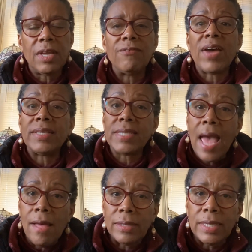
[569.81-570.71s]

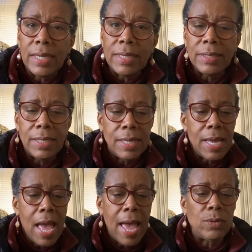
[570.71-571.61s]
vitality,
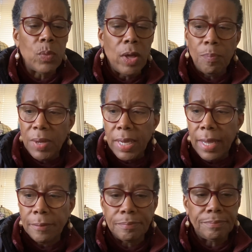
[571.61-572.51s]
and well-being.